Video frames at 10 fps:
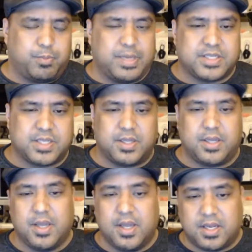
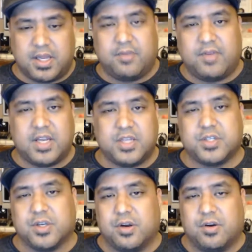Basically, take
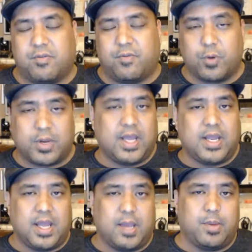advantage of
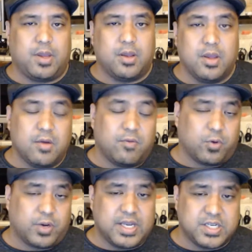4K gaming,
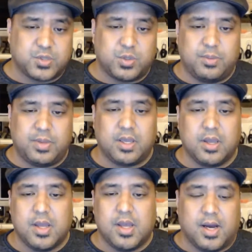4K streaming,
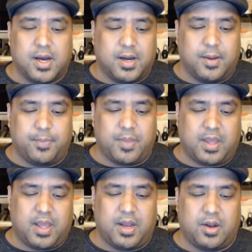
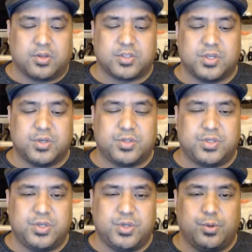and also
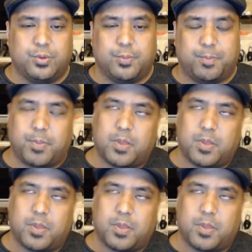to